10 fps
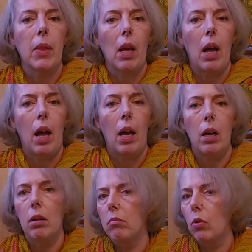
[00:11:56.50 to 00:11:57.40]

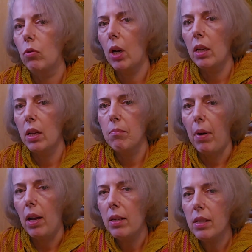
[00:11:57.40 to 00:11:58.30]
or any
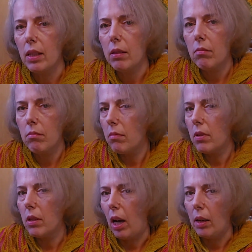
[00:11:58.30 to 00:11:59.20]
basket
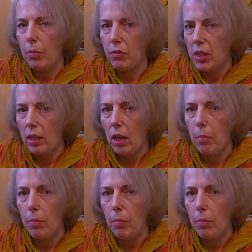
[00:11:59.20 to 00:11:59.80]
type of setup.